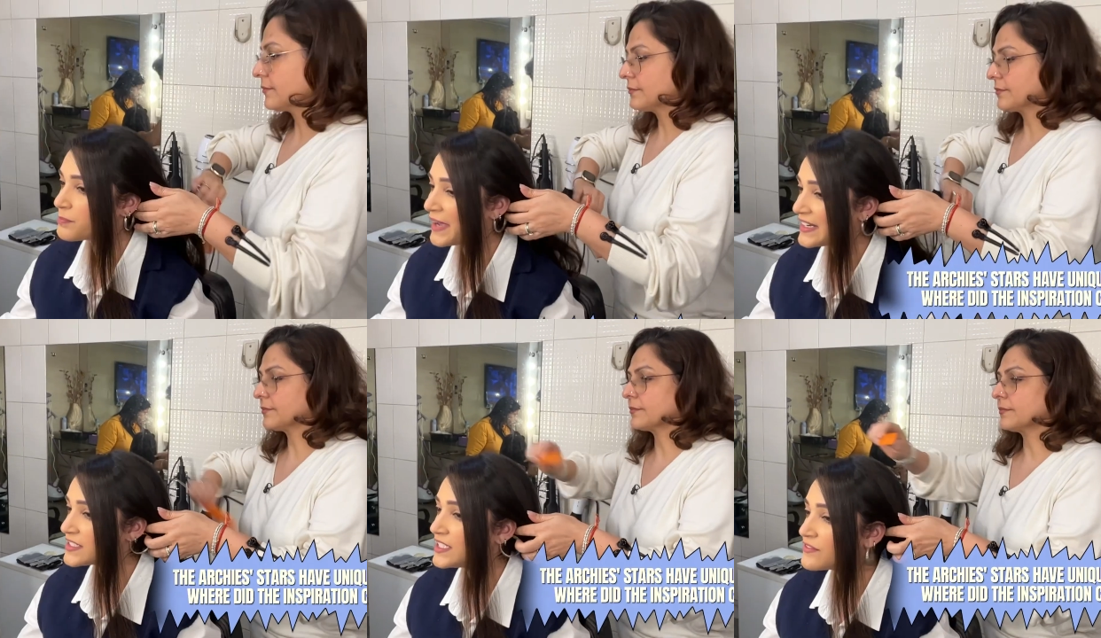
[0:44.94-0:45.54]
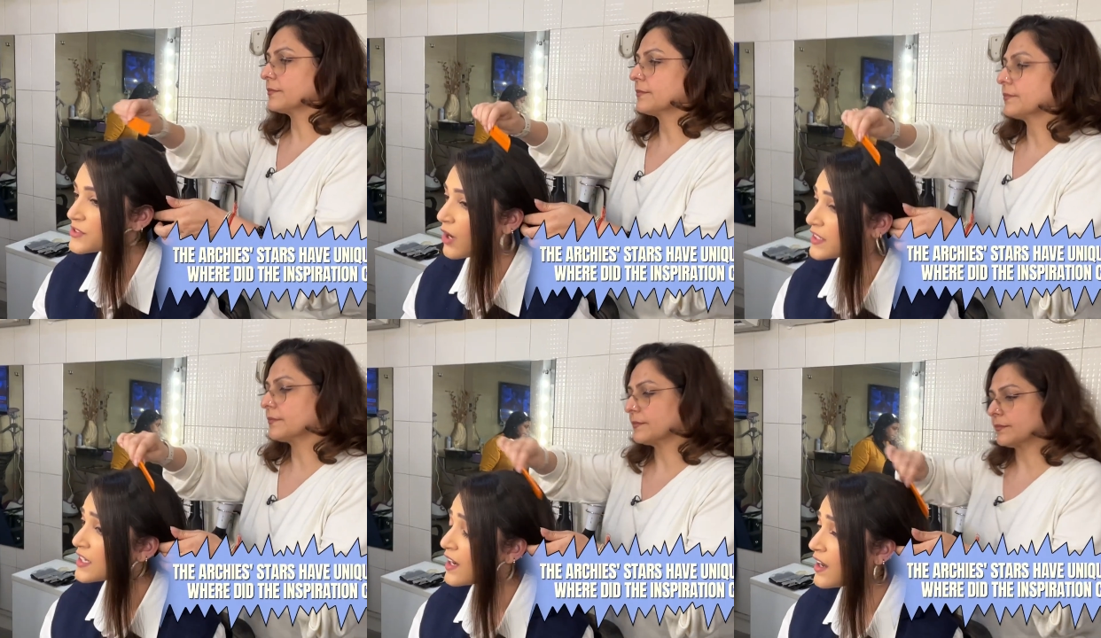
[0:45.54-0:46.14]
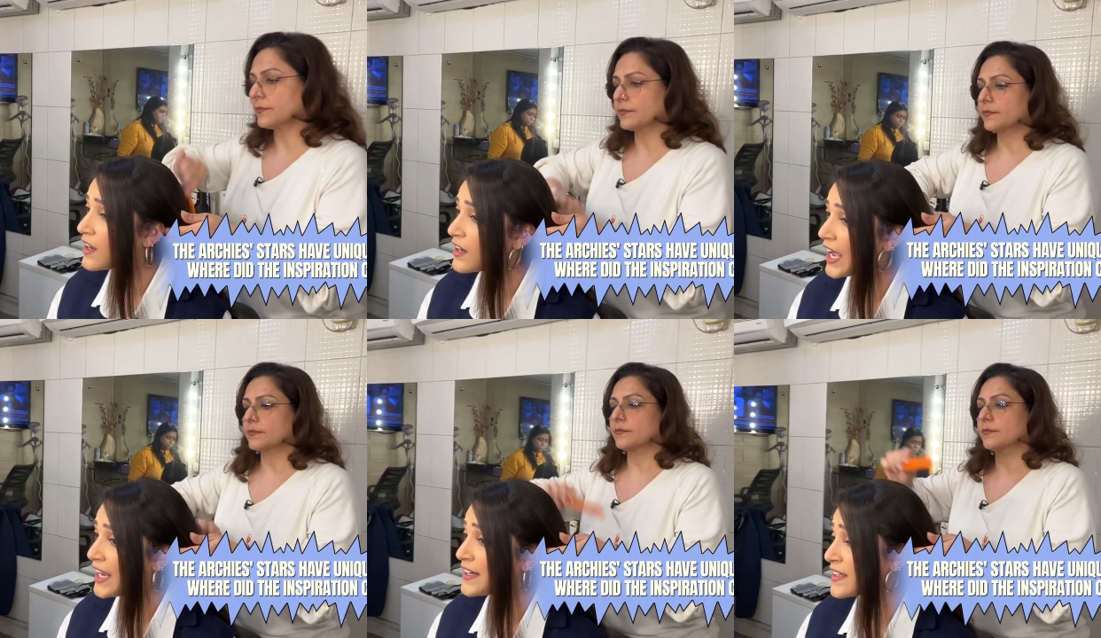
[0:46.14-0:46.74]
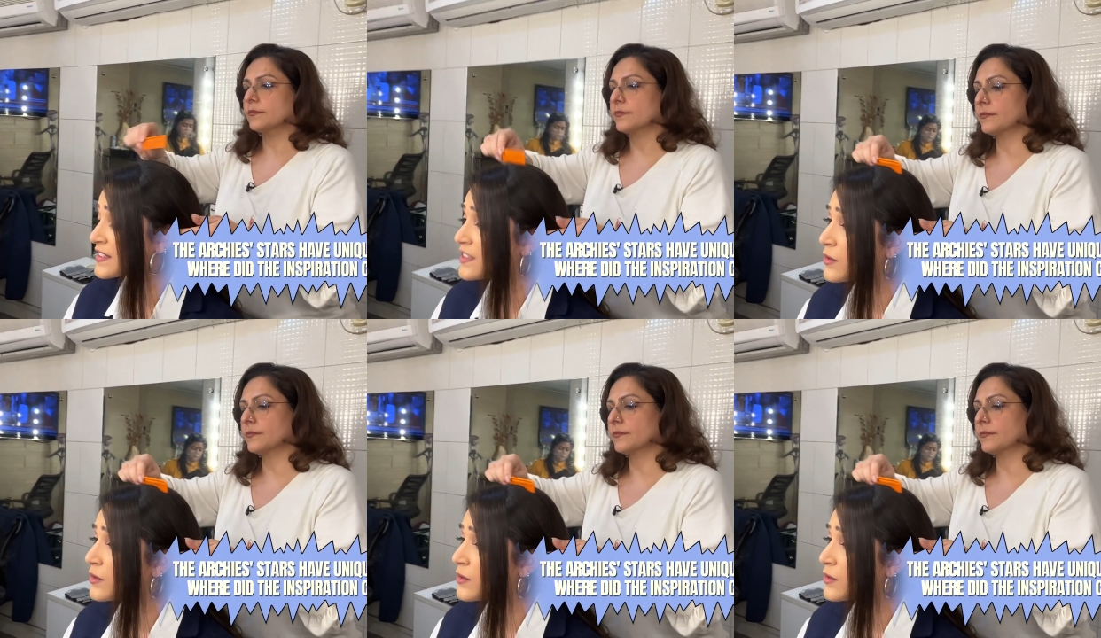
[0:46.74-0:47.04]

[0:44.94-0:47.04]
Speaker 1: Betty, Veronica, and Ethel